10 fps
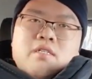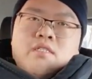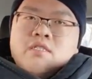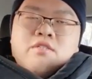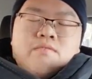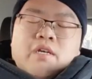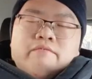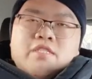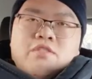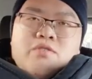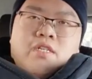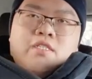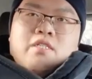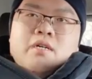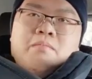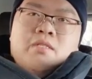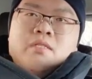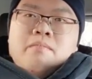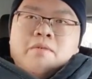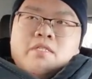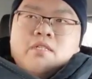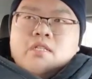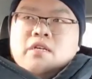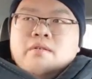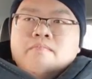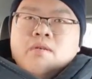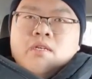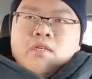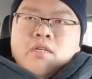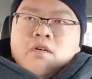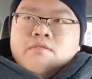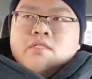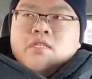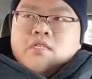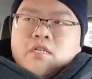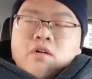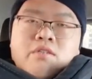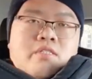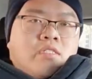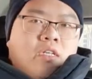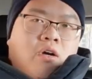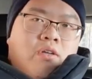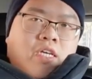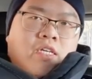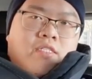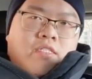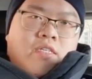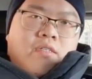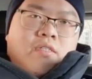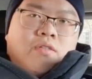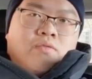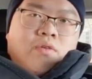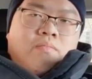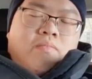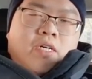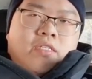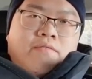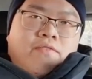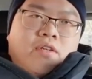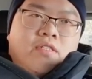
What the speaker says: They don't have a centralized government. They're basically the oligarchy run by different